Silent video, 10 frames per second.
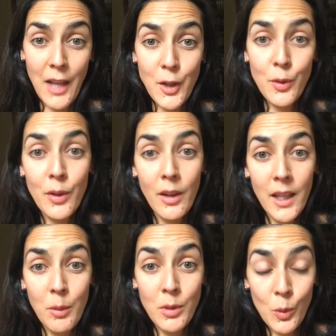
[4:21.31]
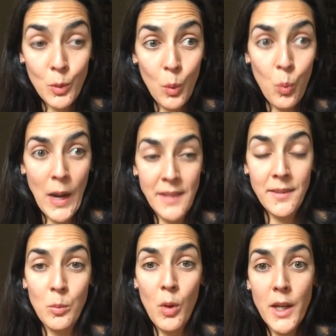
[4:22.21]
and you feel like it was all a waste
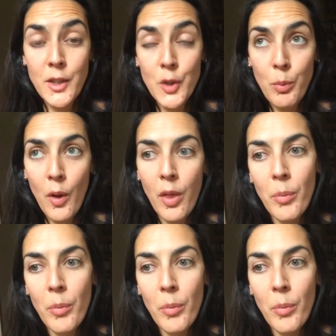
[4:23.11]
and why did you bother?